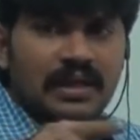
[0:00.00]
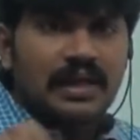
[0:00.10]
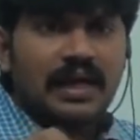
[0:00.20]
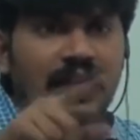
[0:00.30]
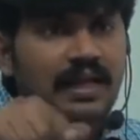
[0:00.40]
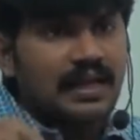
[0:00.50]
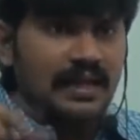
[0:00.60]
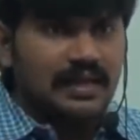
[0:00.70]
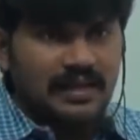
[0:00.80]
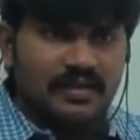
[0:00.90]

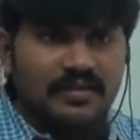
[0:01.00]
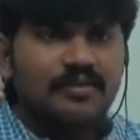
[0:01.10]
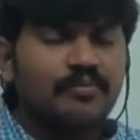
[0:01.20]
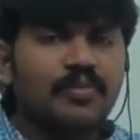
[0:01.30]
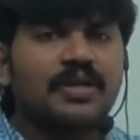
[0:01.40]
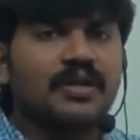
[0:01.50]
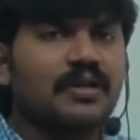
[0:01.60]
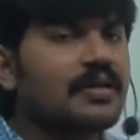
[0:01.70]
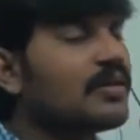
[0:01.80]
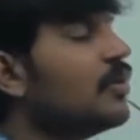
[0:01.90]
$inner. But
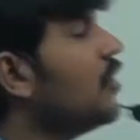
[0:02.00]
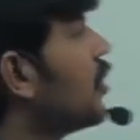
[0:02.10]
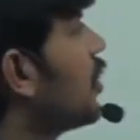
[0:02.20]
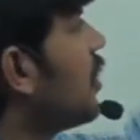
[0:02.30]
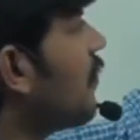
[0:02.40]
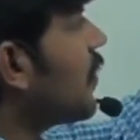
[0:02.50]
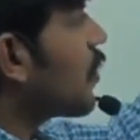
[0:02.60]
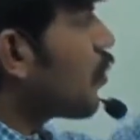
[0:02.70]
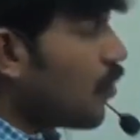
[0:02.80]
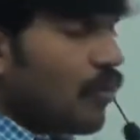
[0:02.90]
in
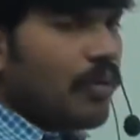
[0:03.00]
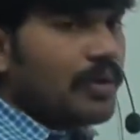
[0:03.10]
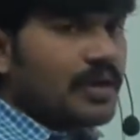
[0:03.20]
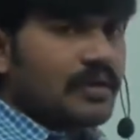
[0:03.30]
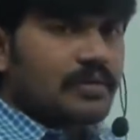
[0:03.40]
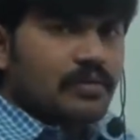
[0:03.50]
our code,